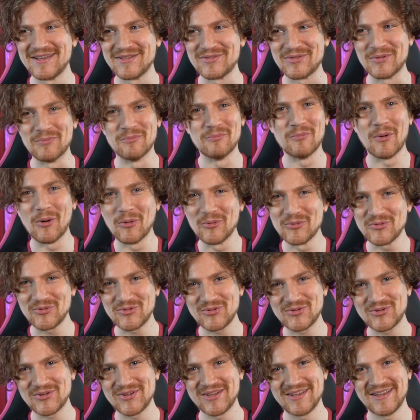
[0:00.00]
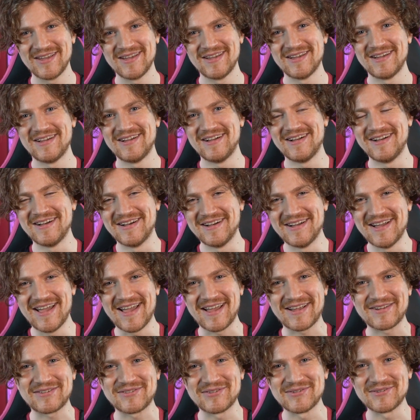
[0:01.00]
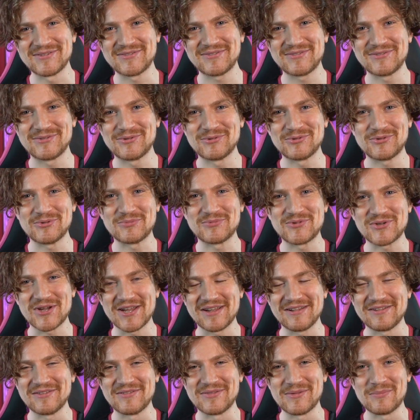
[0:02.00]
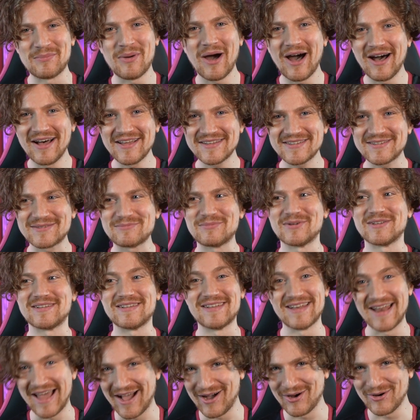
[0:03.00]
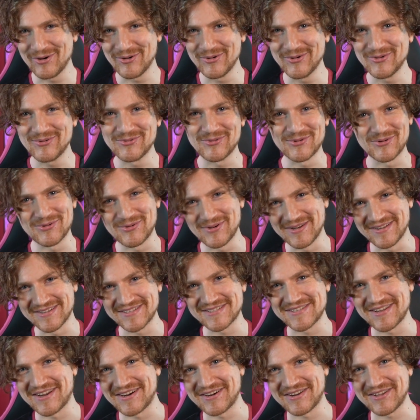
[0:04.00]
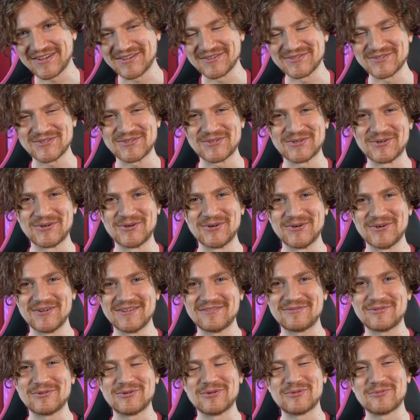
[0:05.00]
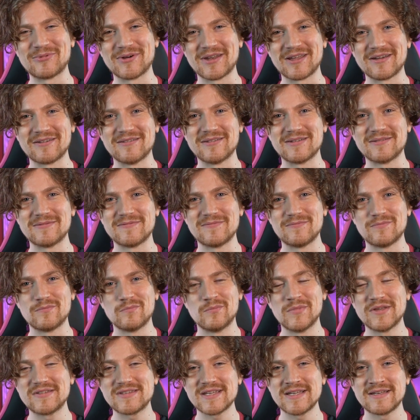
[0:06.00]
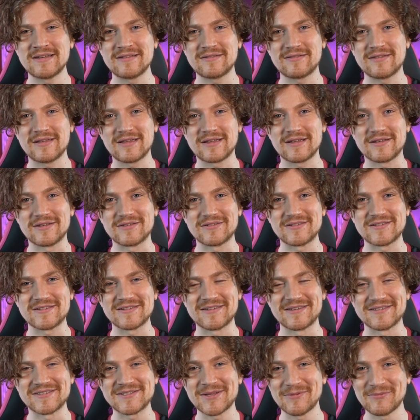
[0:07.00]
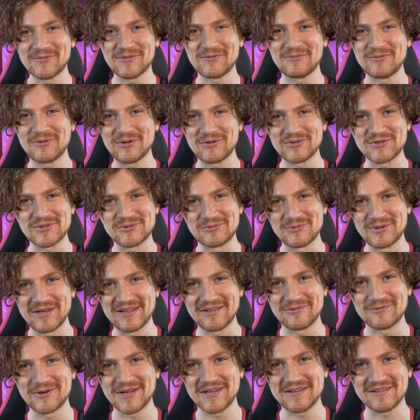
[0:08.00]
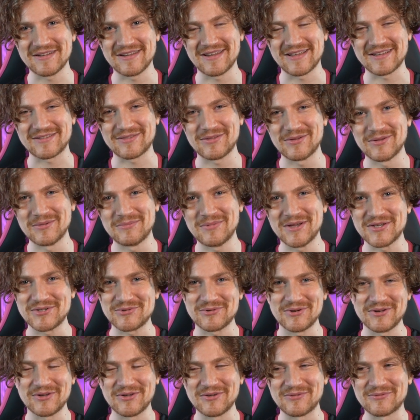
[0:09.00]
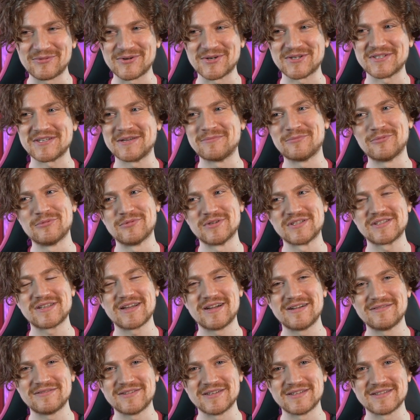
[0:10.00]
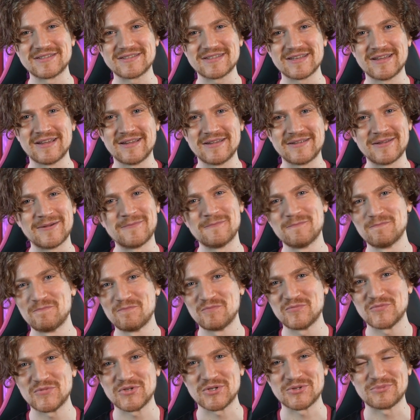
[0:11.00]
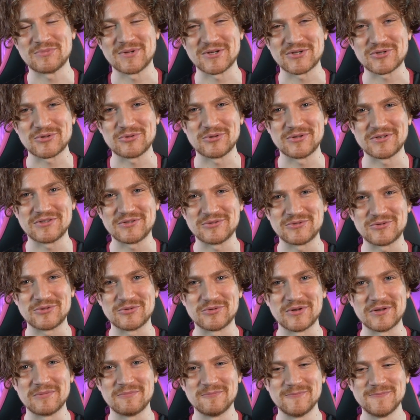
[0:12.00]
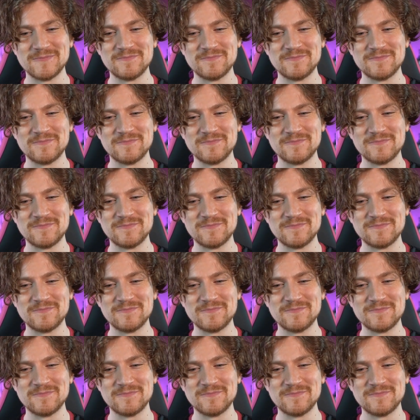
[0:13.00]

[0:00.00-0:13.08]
the most active YouTube channel in the past, but now we're really starting. So if you don't want to miss anything, and some of the videos are really great. I like the patch rundown, for example, with Scarface. Yeah, just make sure to tune in.